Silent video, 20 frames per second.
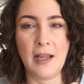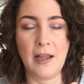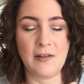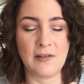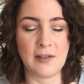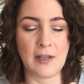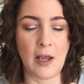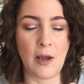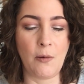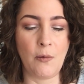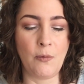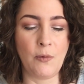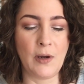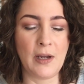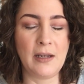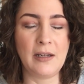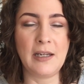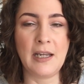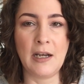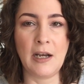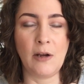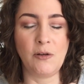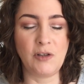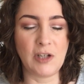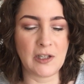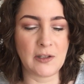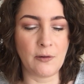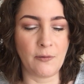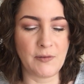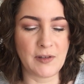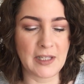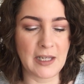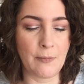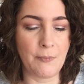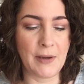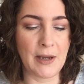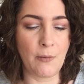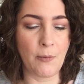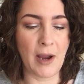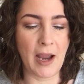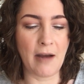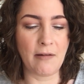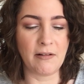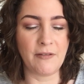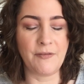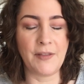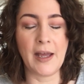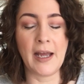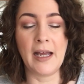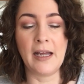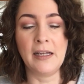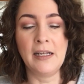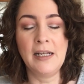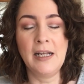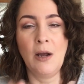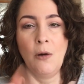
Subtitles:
So, you know, just obviously be aware of that.